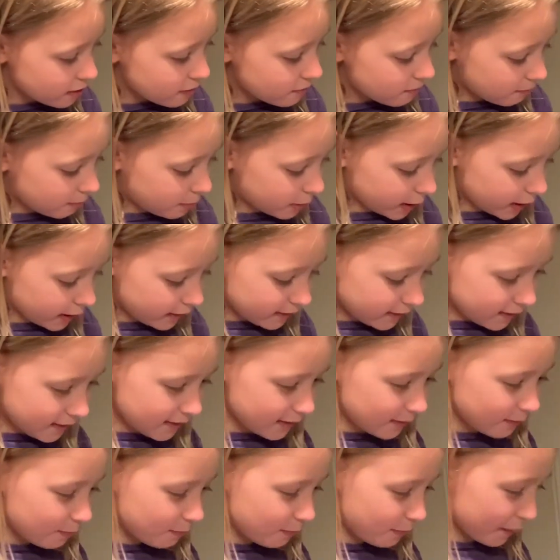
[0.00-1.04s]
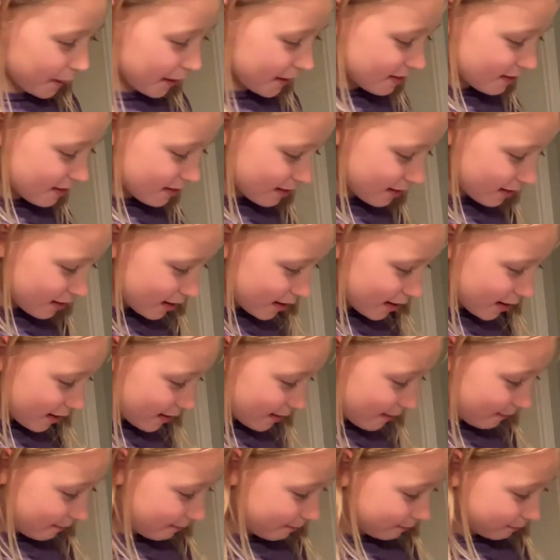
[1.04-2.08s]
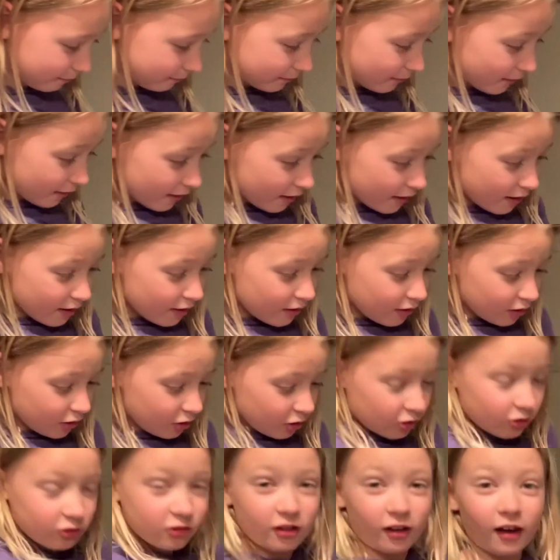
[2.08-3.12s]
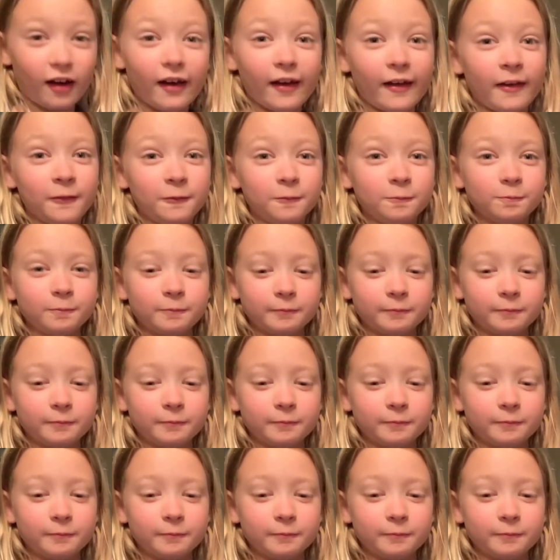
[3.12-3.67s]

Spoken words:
but basically, you're done.